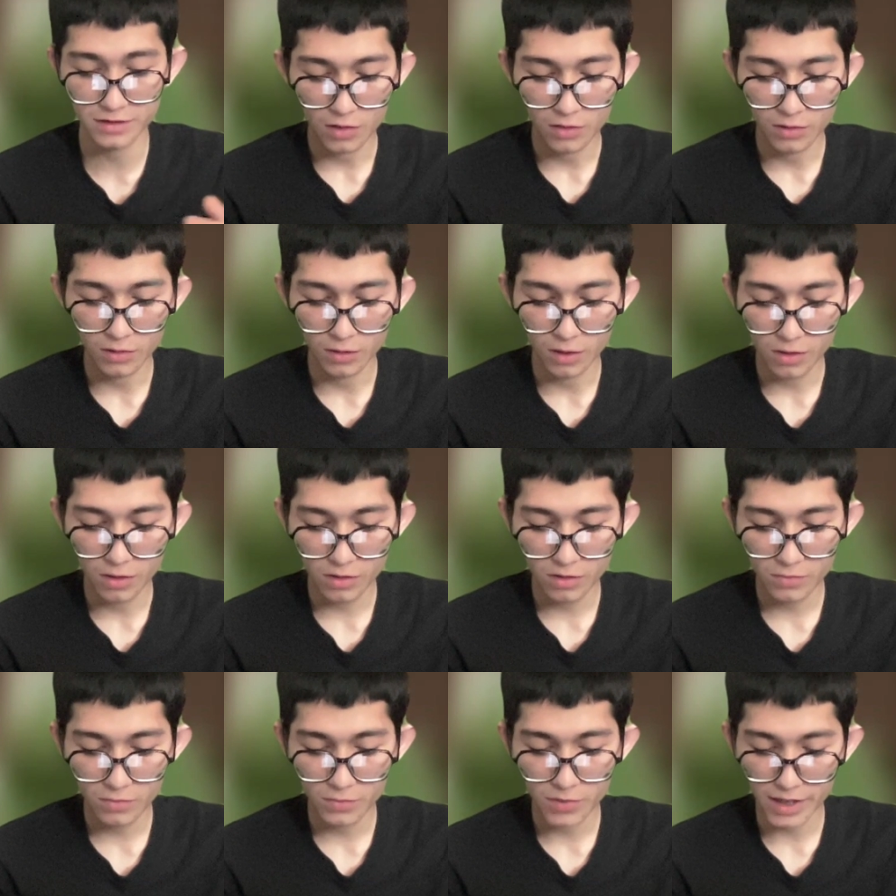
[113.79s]
On
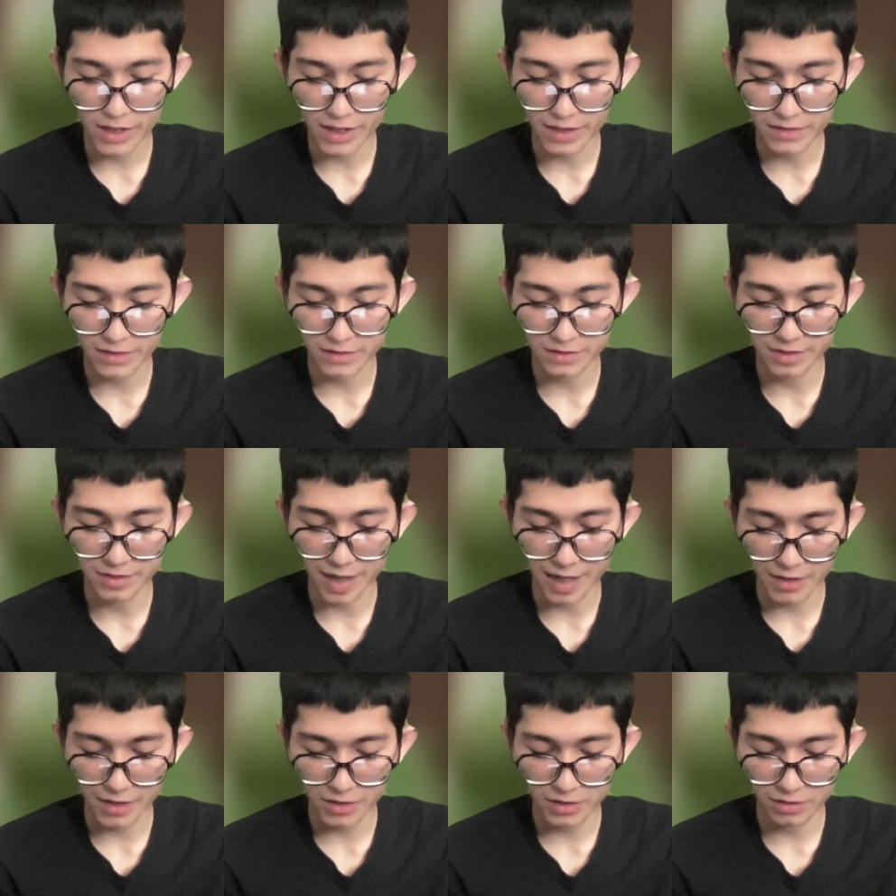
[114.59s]
long, press the
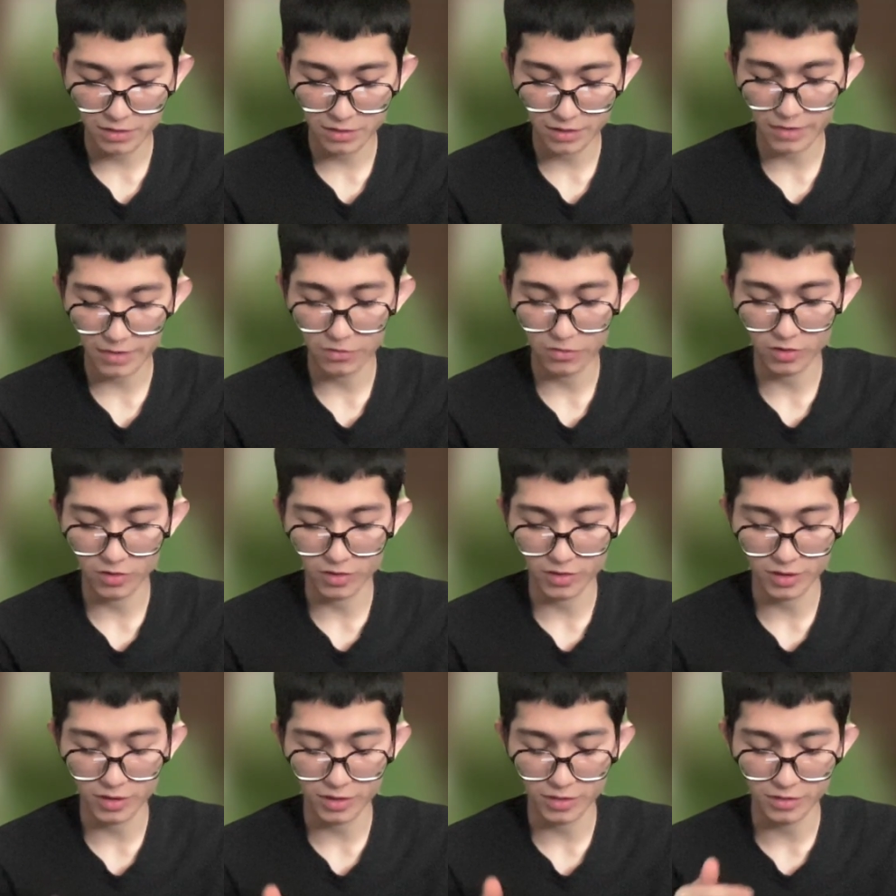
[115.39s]
title and you
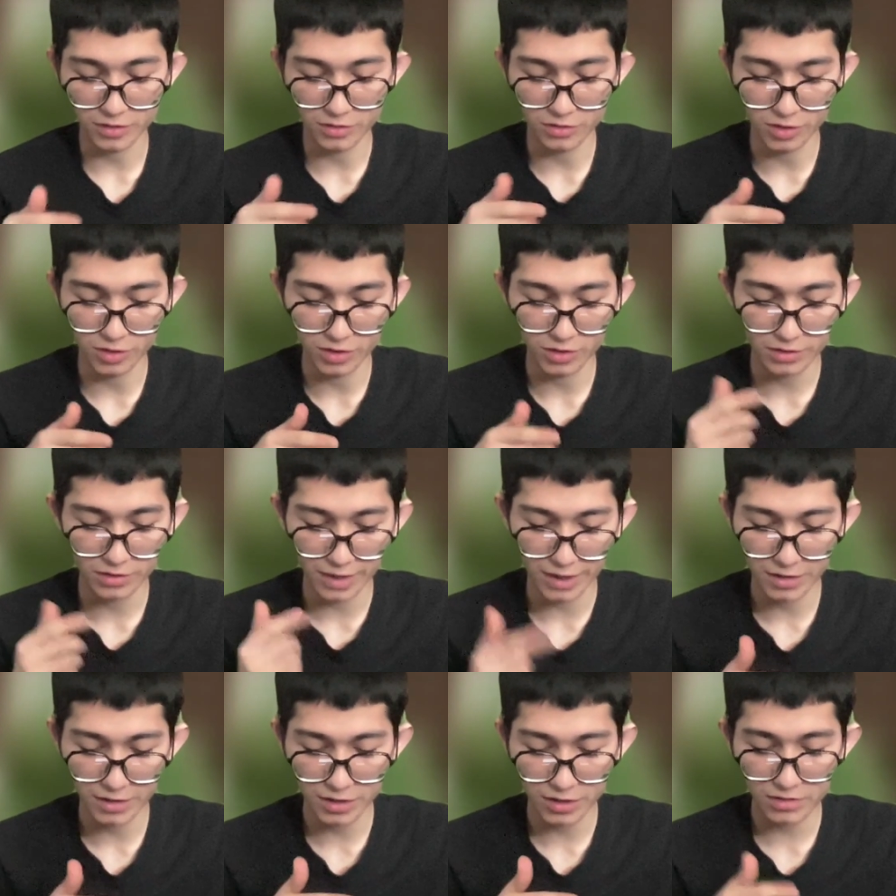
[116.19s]
can see that there is
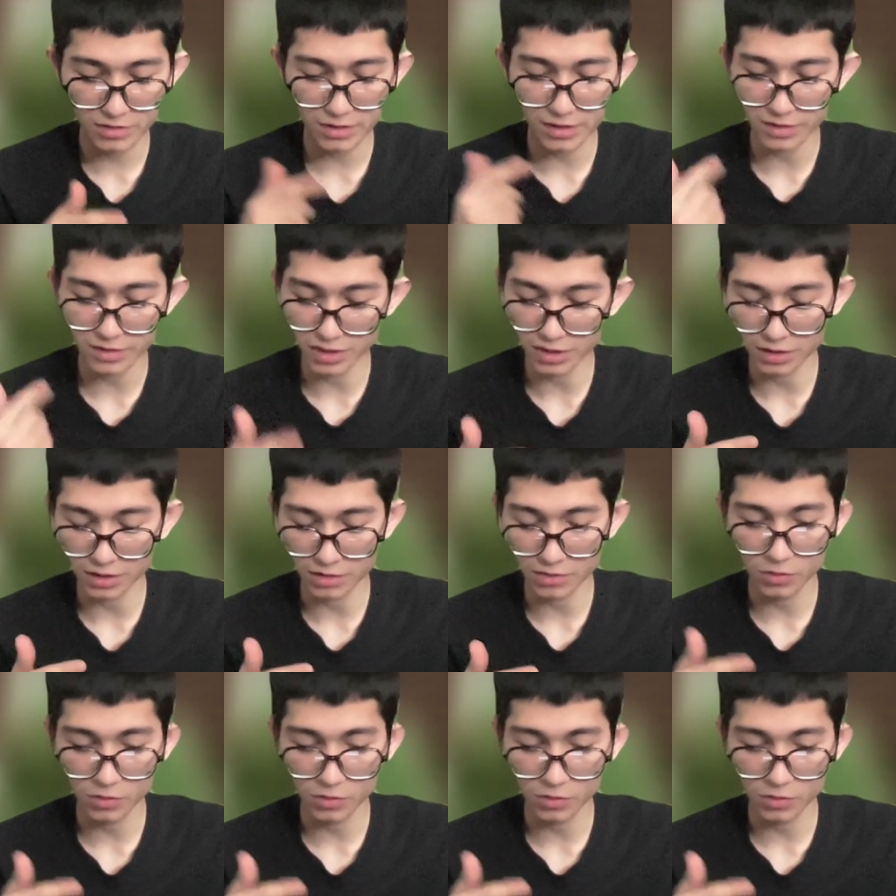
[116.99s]
edit and delete.